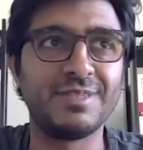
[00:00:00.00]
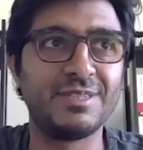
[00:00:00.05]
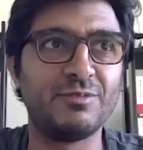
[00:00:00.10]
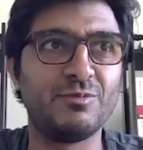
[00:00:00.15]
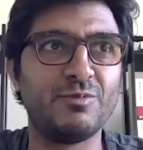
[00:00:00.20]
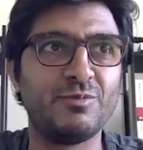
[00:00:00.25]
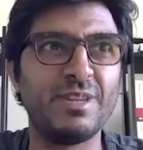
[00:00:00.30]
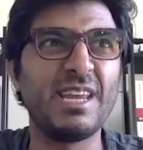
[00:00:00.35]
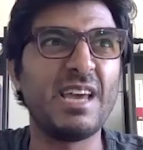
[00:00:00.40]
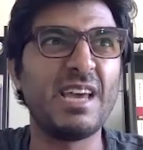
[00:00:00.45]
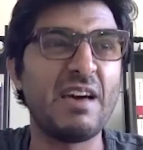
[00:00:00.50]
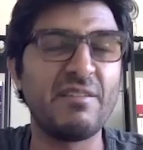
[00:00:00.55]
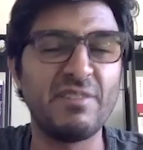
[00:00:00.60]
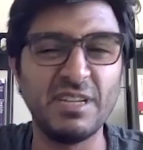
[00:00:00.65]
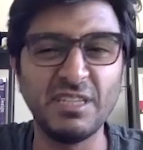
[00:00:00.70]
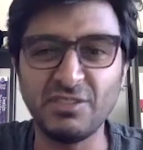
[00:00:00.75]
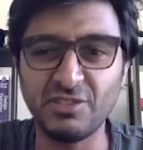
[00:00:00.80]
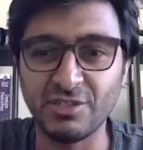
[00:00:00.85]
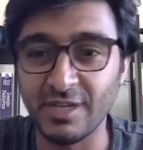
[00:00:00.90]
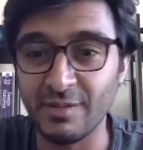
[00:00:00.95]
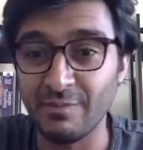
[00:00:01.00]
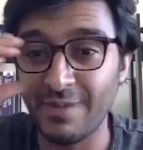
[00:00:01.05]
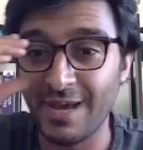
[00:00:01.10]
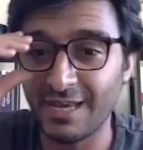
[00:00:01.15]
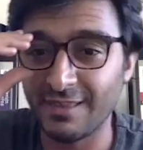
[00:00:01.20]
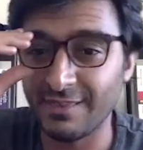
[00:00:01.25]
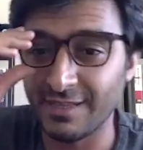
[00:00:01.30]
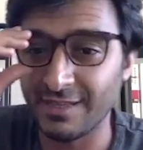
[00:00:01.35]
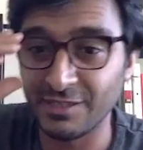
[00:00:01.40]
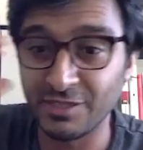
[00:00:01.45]
you have internet back
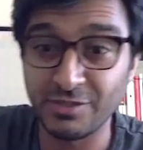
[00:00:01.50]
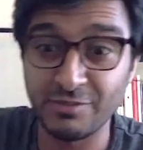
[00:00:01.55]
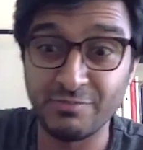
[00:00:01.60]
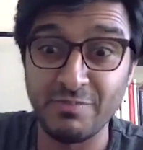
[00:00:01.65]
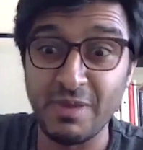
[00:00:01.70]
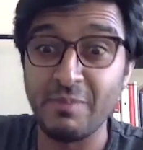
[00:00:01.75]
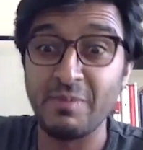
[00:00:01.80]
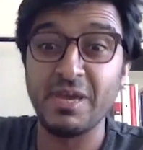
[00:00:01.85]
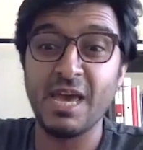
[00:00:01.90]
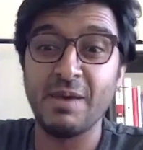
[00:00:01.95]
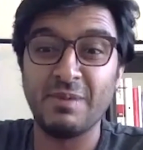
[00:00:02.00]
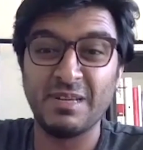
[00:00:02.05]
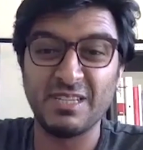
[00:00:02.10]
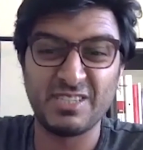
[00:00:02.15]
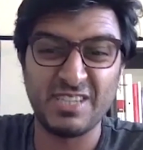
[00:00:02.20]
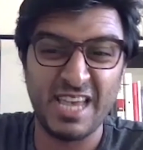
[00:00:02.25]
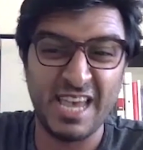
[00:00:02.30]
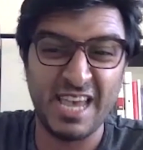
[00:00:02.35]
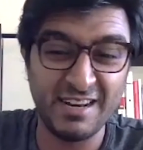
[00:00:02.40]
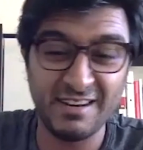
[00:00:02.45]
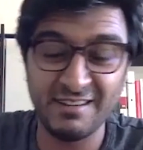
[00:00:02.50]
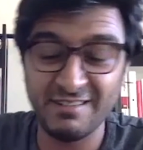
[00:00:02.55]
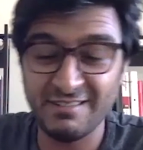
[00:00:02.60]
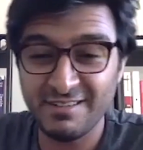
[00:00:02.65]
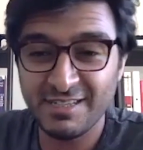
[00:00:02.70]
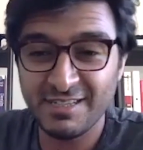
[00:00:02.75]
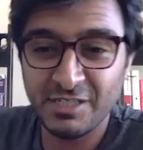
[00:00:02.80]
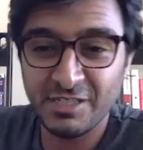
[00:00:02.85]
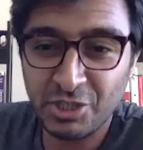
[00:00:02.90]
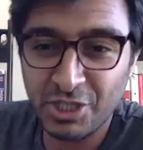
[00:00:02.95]
then, just maybe MSN,
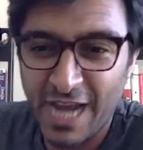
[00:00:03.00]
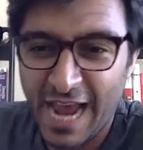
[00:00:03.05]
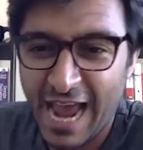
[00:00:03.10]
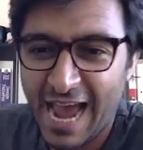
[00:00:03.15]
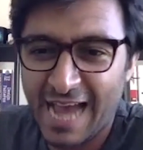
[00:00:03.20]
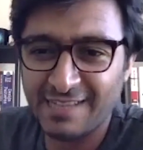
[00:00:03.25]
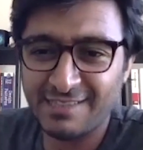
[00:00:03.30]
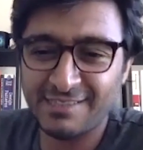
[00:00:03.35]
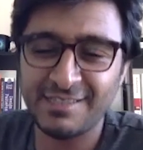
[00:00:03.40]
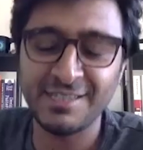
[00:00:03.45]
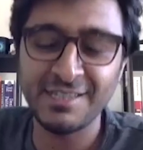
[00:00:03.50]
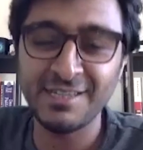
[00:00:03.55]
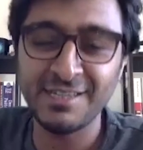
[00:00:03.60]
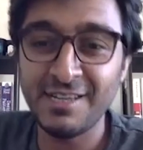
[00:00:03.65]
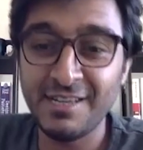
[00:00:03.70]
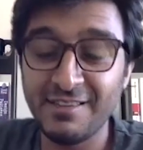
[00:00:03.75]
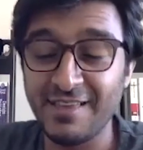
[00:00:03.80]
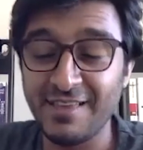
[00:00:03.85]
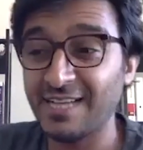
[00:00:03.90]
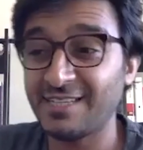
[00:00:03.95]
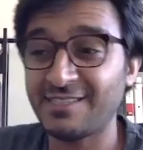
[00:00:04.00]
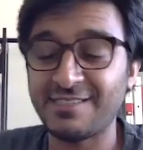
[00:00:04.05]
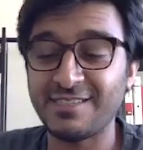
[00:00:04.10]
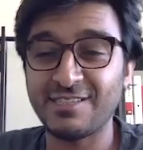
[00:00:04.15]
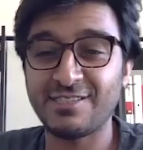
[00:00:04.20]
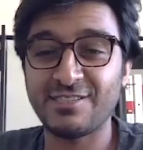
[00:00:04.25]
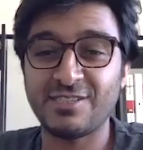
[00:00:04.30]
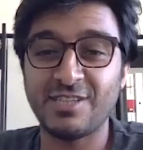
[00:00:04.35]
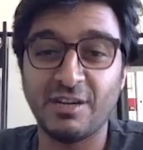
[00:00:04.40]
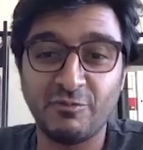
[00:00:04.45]
chat. That's the
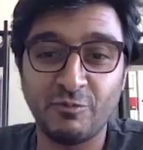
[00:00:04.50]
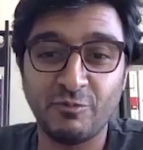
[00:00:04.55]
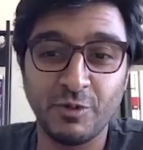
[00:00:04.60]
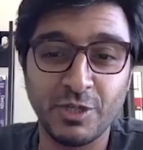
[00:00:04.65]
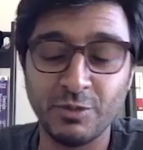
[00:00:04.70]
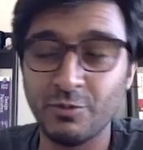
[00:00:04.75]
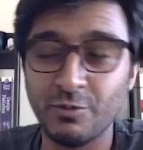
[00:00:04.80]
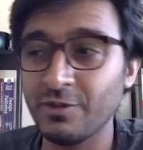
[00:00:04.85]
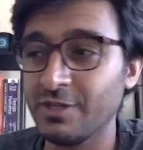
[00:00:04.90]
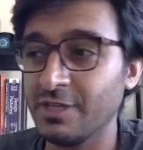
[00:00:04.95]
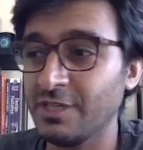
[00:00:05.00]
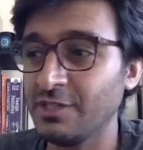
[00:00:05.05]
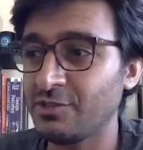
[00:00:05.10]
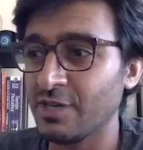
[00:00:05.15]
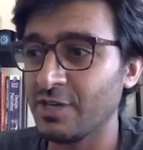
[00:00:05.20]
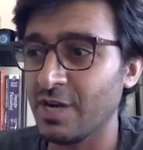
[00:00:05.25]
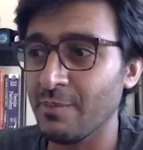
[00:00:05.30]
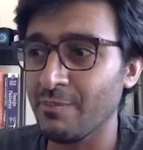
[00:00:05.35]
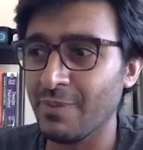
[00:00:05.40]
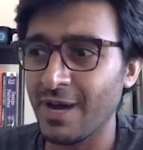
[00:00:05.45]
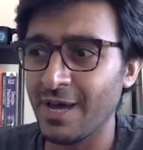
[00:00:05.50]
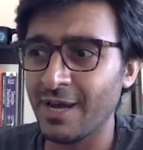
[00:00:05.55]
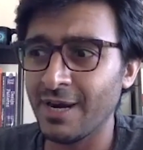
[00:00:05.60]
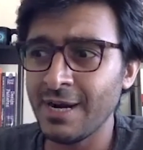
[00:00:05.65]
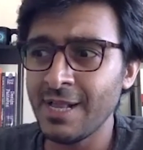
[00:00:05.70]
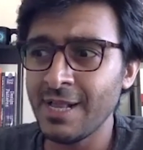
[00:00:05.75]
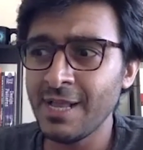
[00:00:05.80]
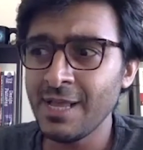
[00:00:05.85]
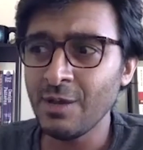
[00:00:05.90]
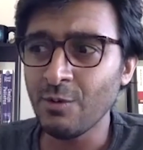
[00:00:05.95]
stuff we do with the internet. But
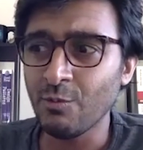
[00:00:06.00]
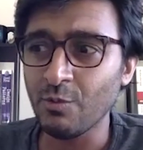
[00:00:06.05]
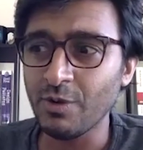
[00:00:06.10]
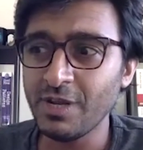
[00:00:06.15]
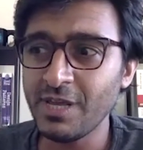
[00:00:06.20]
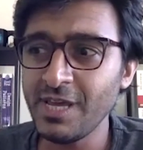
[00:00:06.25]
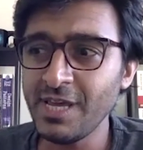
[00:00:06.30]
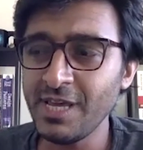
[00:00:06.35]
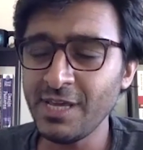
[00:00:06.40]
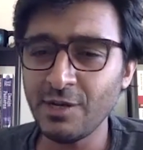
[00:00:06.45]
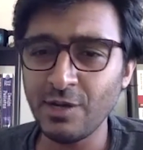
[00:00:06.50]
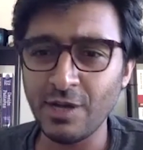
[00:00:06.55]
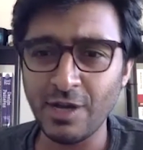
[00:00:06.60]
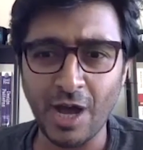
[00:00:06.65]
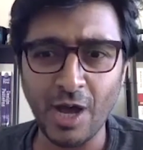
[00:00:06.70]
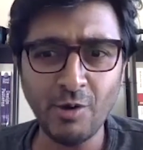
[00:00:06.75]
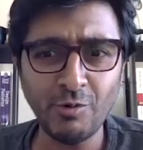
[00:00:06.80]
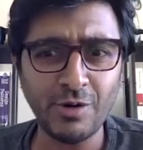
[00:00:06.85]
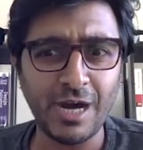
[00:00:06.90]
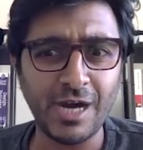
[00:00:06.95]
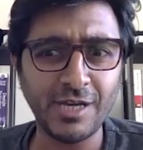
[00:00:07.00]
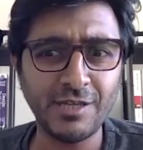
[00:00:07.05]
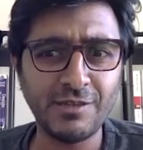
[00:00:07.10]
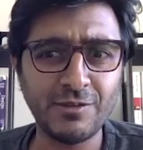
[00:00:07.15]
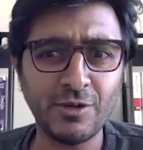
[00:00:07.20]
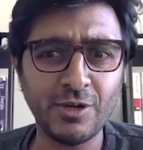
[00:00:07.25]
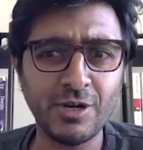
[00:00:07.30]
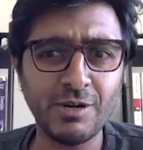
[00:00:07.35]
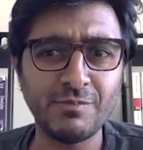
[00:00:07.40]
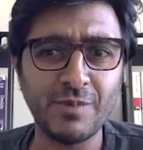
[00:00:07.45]
when I
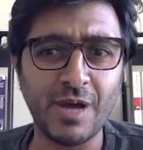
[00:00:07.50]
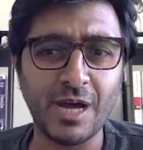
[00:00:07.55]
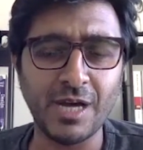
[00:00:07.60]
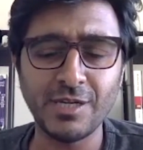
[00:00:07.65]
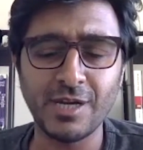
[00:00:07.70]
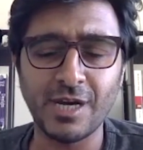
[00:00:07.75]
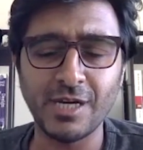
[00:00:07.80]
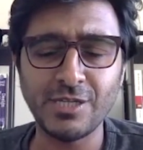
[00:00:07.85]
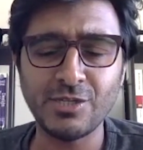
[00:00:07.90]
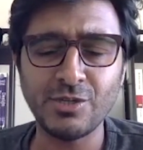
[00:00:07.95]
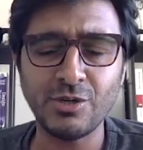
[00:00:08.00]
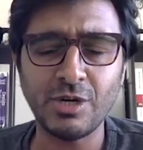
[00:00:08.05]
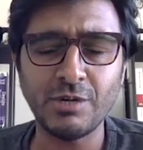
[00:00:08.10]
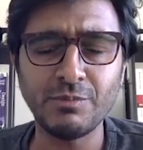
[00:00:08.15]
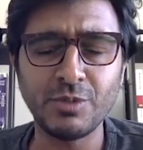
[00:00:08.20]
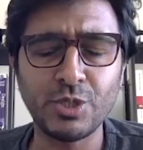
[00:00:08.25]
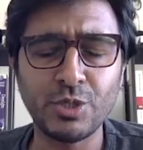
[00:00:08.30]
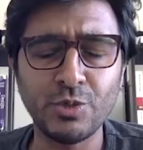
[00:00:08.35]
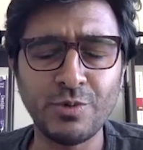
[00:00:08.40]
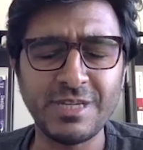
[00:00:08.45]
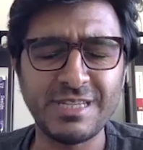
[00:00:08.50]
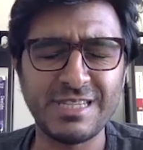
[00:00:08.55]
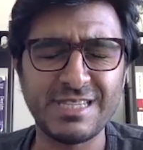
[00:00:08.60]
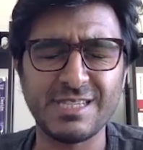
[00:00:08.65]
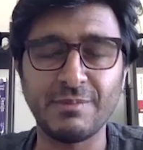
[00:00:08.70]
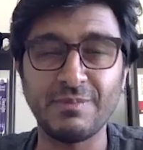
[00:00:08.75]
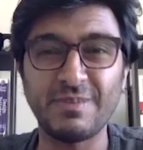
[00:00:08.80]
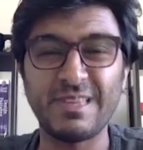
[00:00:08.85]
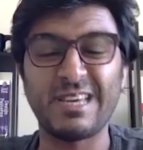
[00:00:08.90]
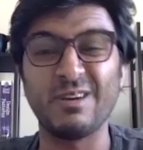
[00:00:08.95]
saw him doing
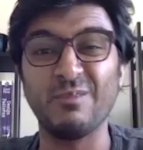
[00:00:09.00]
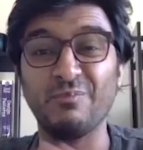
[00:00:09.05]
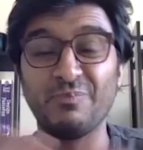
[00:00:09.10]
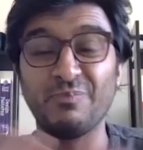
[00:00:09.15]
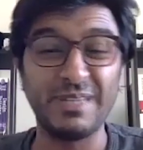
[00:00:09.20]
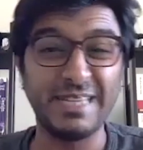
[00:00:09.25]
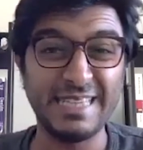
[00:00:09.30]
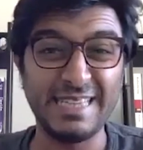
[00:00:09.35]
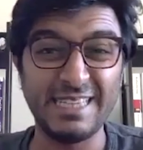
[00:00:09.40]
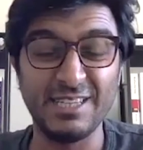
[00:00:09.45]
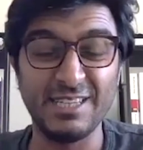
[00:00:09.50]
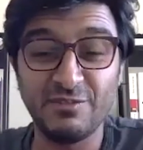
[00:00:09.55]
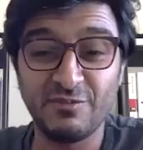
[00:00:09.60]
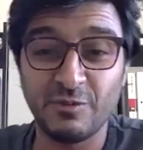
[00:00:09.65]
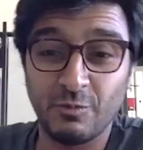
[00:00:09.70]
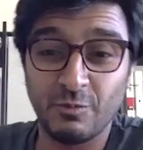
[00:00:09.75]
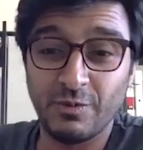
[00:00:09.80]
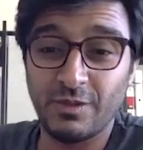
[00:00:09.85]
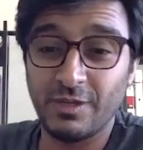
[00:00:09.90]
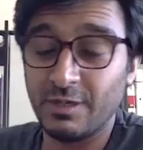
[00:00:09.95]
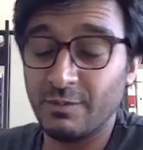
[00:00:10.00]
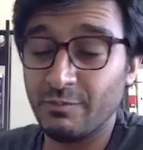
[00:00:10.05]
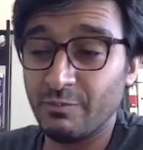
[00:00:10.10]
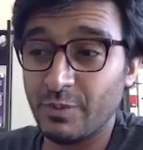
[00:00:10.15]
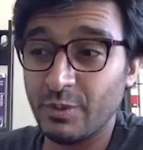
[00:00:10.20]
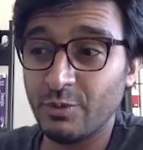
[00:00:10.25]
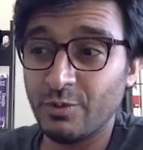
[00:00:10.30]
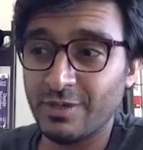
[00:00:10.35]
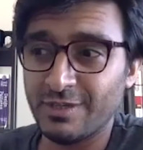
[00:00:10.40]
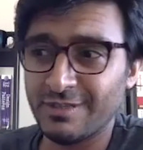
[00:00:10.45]
something completely different with the
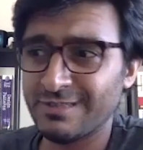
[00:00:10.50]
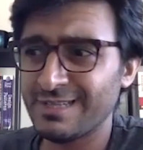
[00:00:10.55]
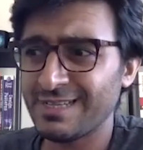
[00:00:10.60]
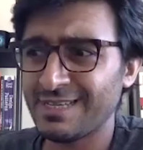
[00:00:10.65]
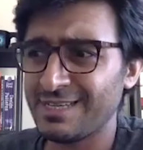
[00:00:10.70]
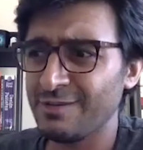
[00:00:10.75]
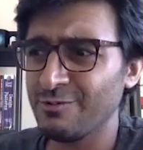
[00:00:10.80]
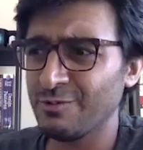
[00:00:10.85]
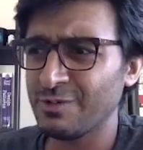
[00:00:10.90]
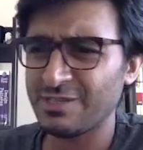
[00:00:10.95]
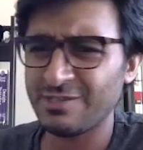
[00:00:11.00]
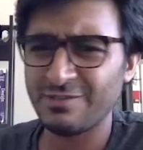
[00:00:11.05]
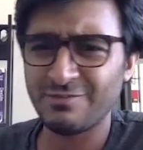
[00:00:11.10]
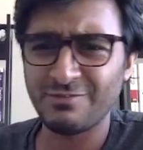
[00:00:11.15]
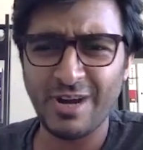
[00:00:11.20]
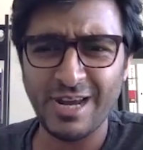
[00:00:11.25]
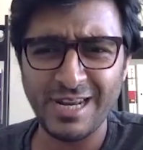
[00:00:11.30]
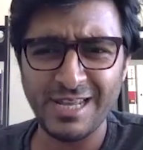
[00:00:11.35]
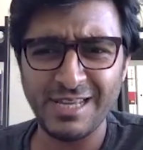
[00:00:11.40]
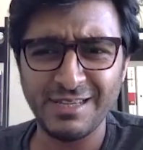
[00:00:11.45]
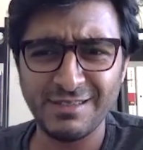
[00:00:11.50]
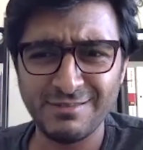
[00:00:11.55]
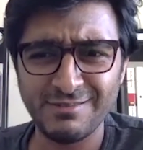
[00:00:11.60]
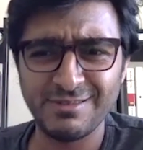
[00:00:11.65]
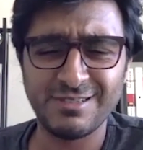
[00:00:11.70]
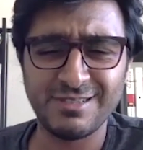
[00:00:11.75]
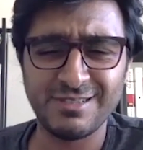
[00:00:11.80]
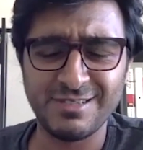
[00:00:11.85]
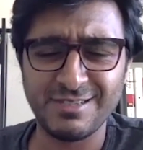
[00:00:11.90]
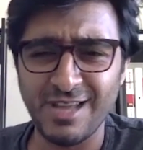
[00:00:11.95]
computer. It's like he was writing
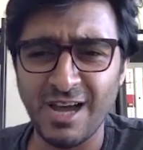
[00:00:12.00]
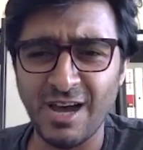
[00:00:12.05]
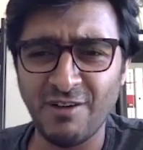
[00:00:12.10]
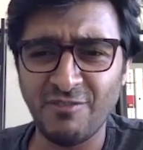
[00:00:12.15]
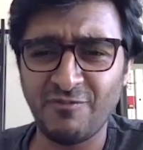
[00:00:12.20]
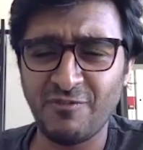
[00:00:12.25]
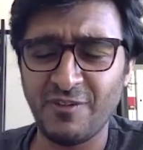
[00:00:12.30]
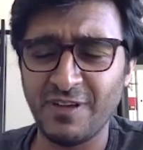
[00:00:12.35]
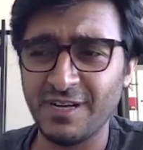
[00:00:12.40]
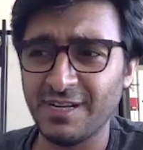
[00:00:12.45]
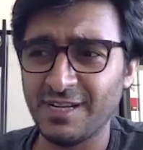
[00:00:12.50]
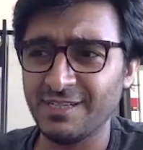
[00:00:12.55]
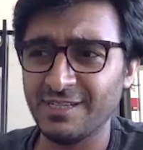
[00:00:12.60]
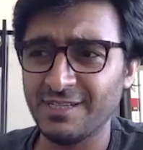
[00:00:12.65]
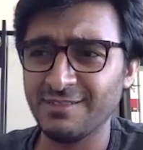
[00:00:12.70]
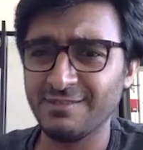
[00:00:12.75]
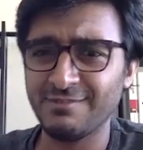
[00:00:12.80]
stuff and